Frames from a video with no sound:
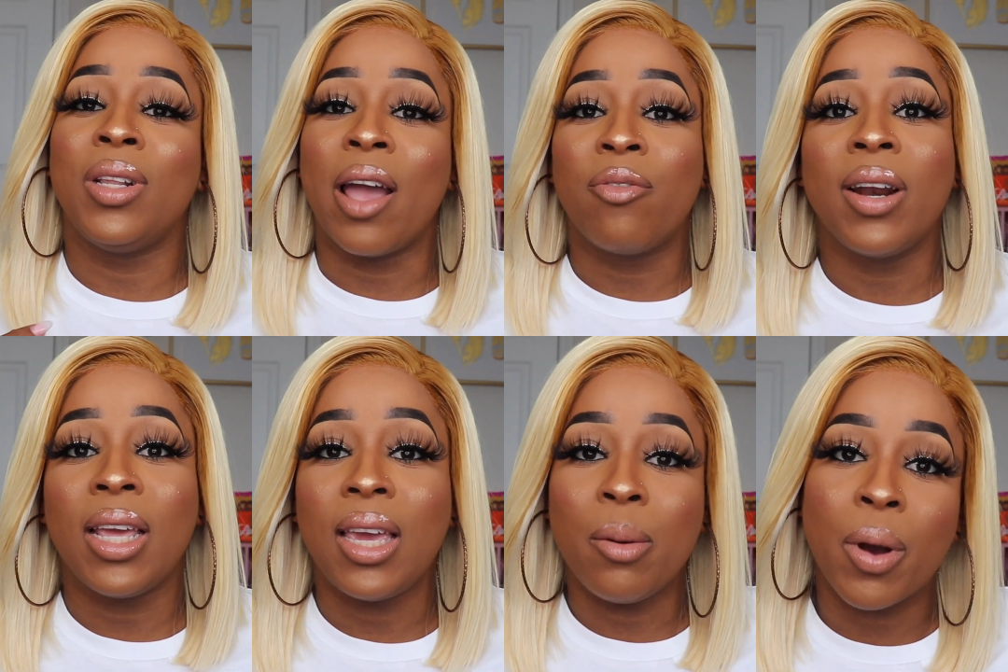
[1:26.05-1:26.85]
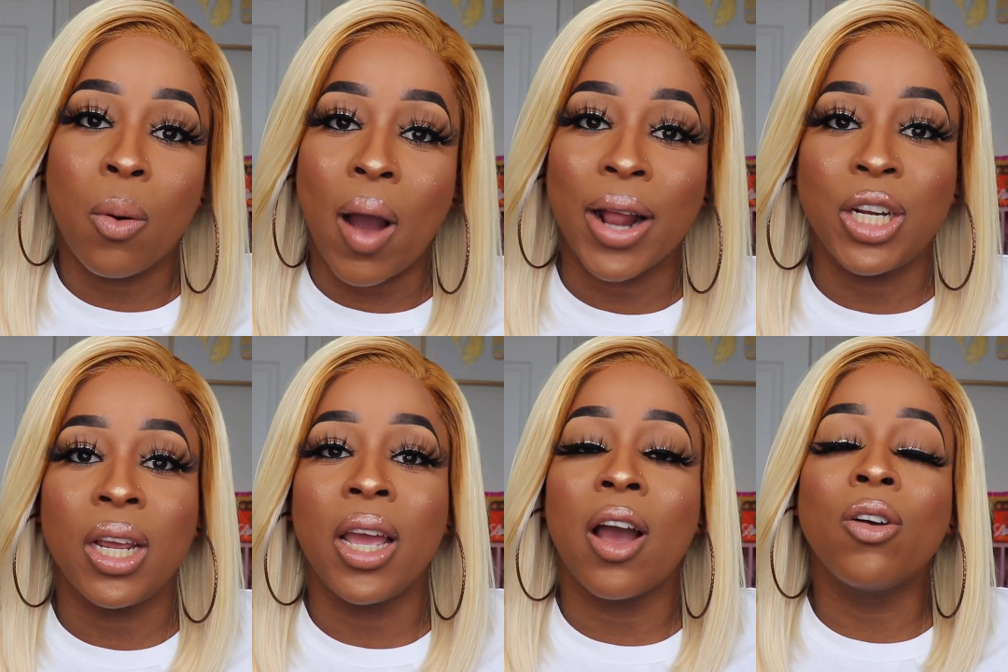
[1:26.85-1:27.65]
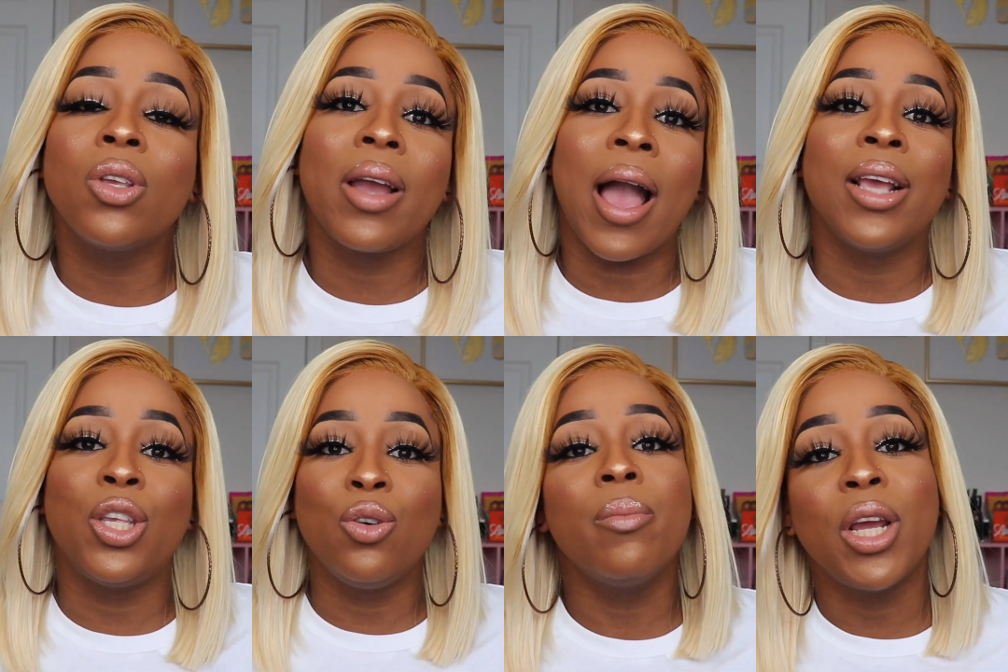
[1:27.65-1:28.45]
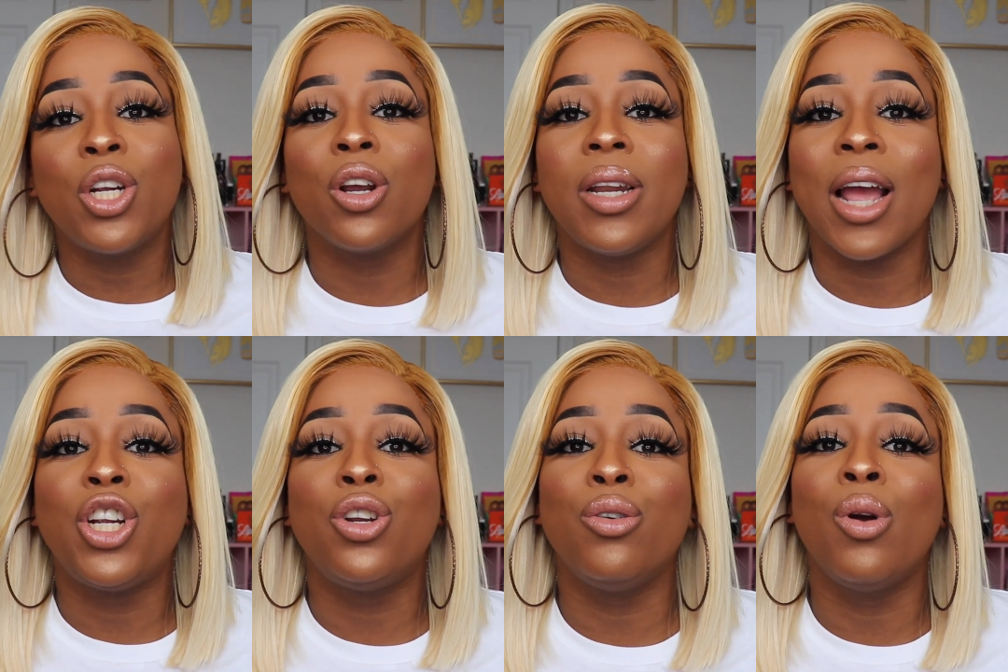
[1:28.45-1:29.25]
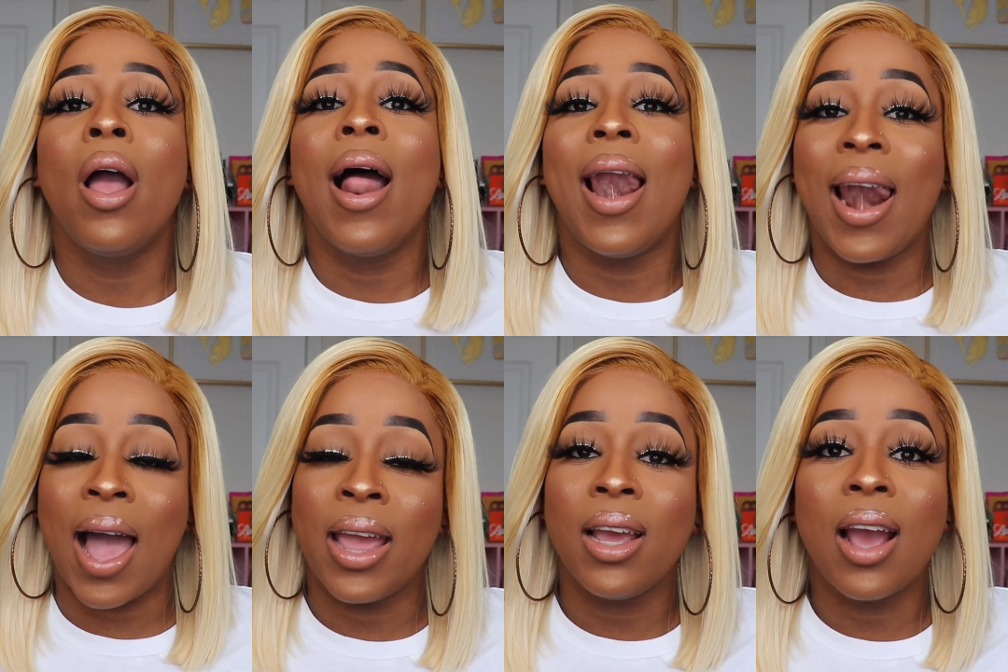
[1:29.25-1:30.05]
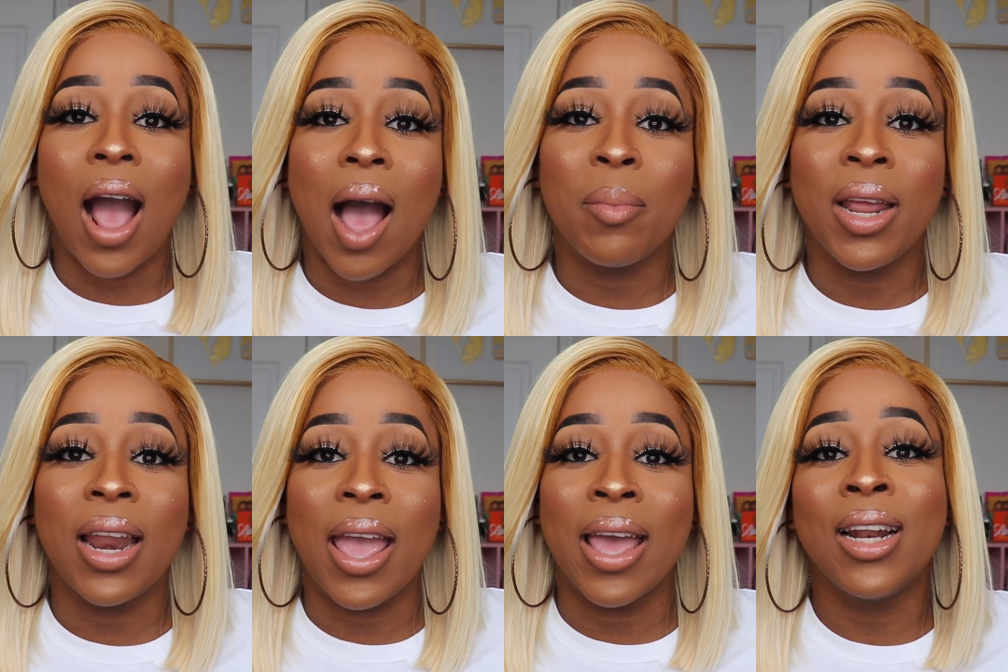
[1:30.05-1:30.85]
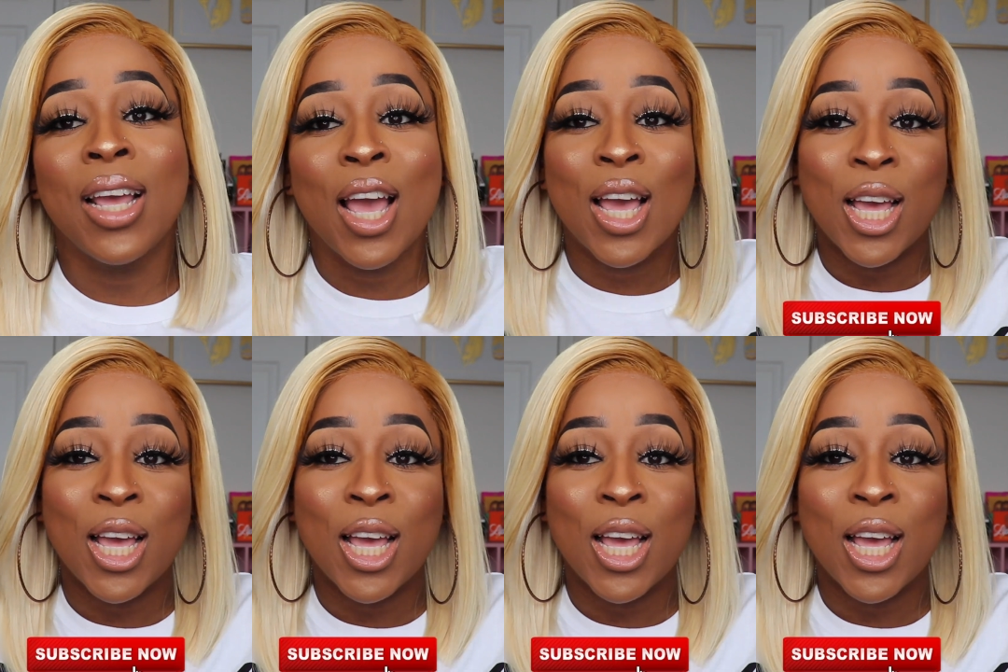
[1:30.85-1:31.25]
definitely keep on watching. And also guys, do make sure that you like, comment, and